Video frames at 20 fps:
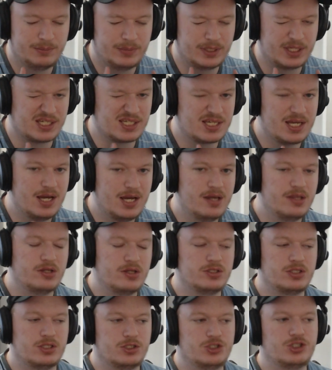because
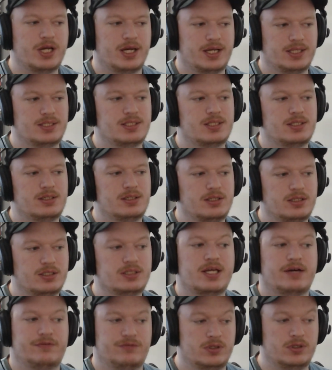there's a chance, there's
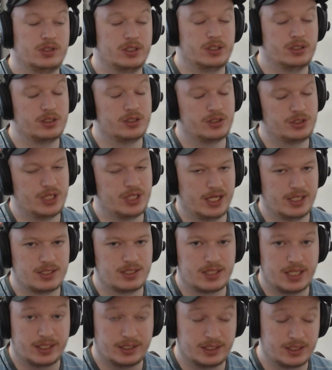definitely a good
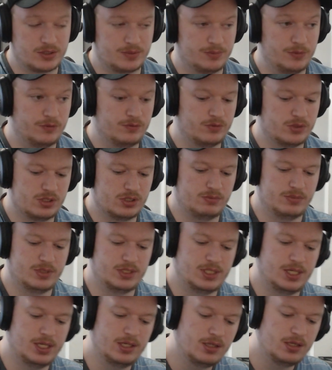chance that this move was a
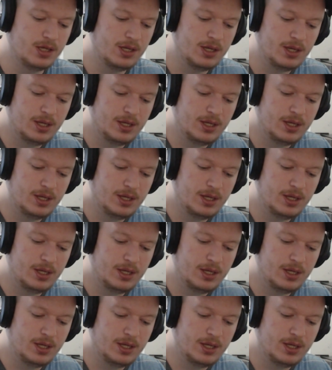mistake.